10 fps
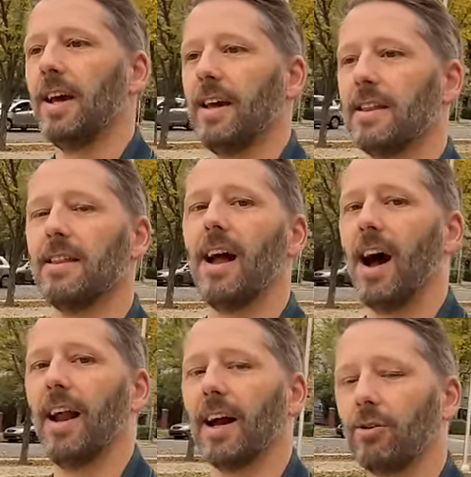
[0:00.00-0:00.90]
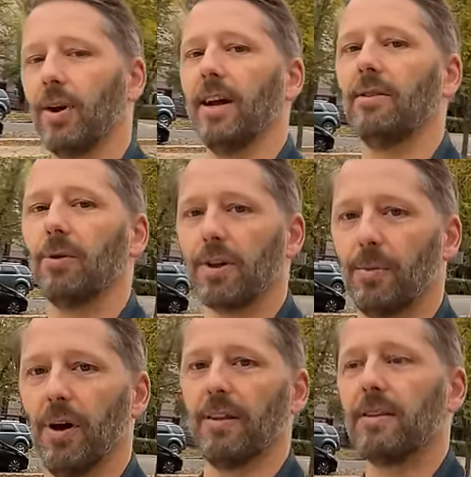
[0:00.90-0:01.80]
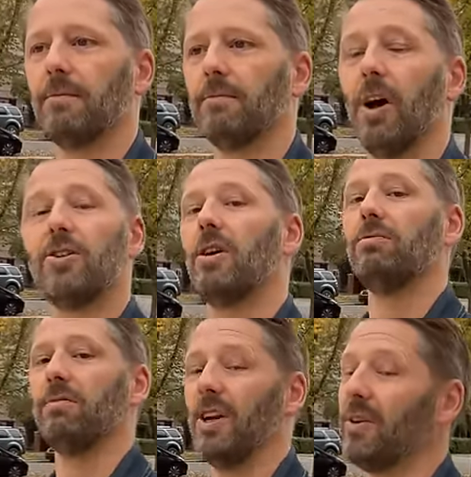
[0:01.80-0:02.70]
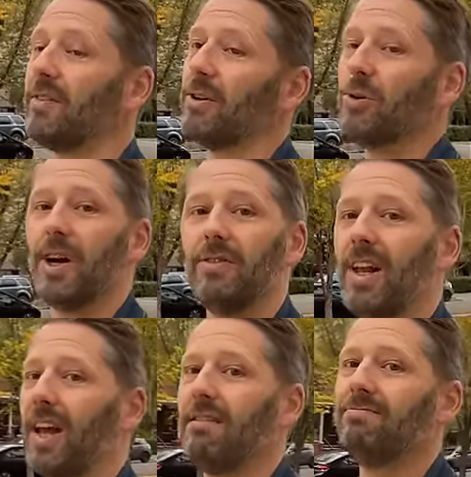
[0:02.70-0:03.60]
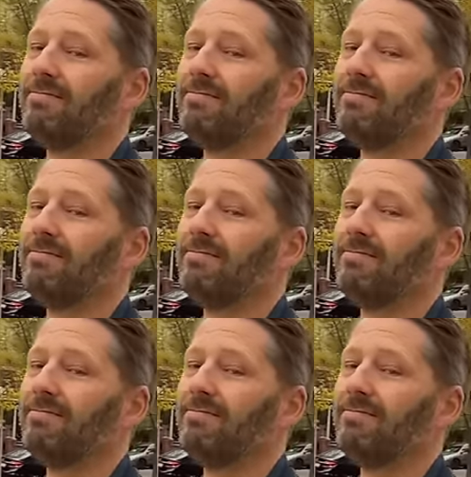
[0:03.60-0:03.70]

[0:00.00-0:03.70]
is not a great response. Also, you don't have to do it every day.